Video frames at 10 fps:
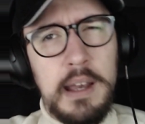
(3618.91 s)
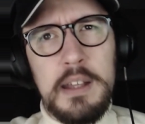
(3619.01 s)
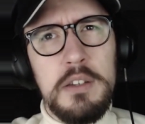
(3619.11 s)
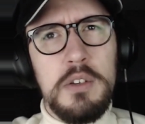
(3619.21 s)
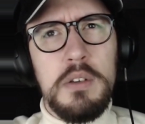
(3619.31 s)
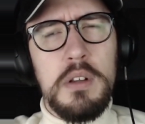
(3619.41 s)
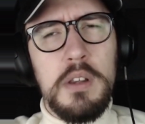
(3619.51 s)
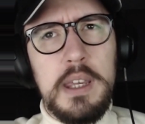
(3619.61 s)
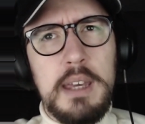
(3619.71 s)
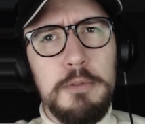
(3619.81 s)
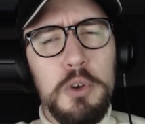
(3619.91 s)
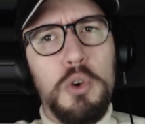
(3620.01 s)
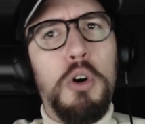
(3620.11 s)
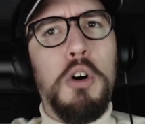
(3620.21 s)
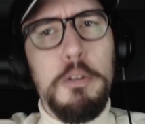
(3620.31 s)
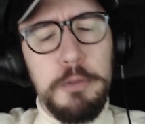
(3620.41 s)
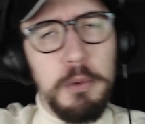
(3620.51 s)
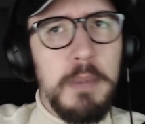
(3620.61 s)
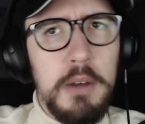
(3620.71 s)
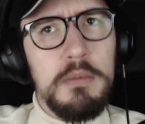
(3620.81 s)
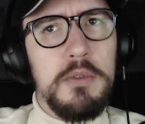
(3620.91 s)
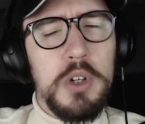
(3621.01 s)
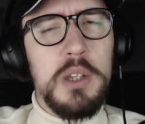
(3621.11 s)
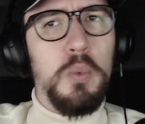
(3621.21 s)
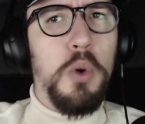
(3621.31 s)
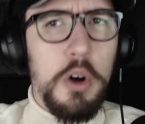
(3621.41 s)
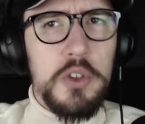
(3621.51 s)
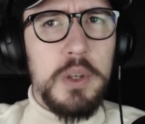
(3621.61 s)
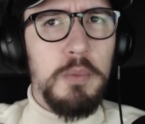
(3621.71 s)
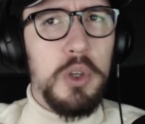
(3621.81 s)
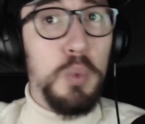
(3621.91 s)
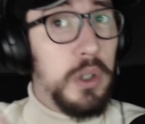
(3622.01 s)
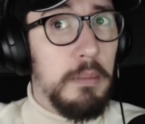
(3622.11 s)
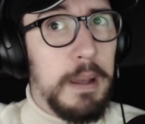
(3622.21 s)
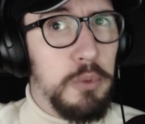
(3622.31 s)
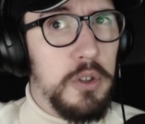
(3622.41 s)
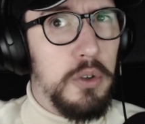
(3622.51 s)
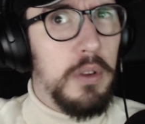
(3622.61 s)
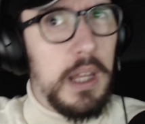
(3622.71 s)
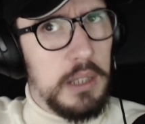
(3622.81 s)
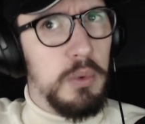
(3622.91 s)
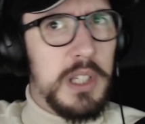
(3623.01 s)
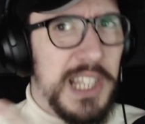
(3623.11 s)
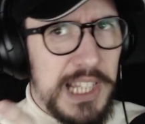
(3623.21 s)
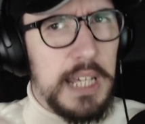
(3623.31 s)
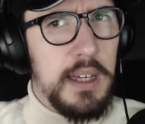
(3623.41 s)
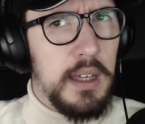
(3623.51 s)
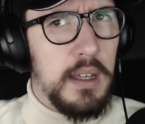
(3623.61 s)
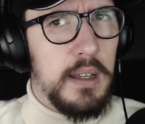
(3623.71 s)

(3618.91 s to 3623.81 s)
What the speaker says: And like if you got off your mount and tried to walk somewhere, you wouldn't be able to do that. You would just sink.